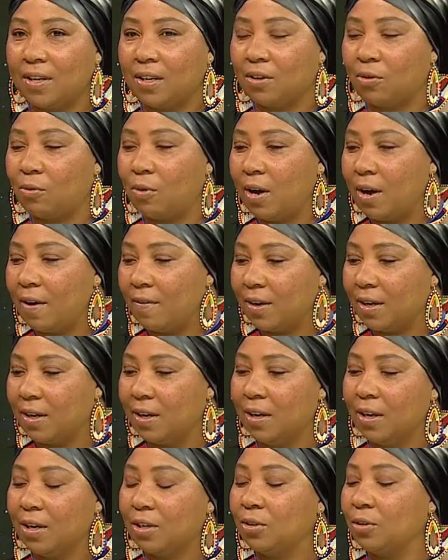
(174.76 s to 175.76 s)
inquiry
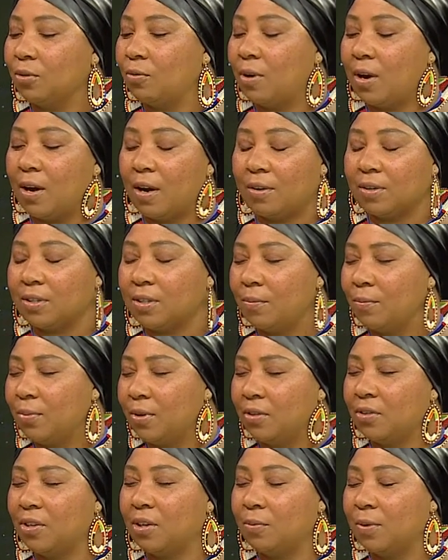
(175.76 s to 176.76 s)
to inquire. Somebody
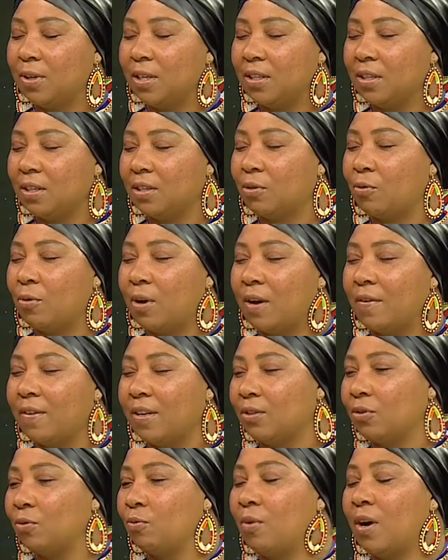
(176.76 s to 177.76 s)
said we need an inquiry into
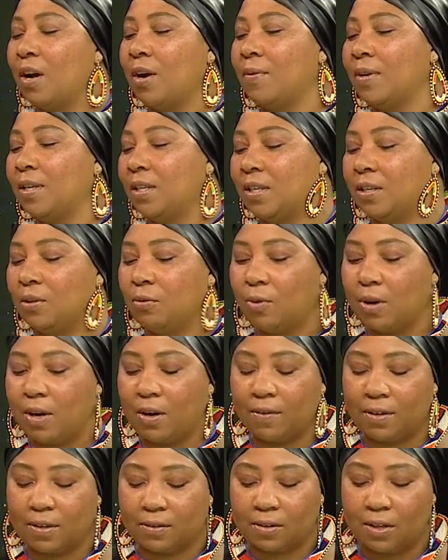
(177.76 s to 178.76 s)
why we need
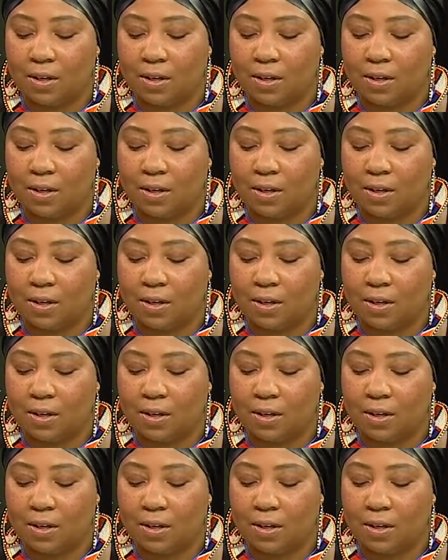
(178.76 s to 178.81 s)
inquiries.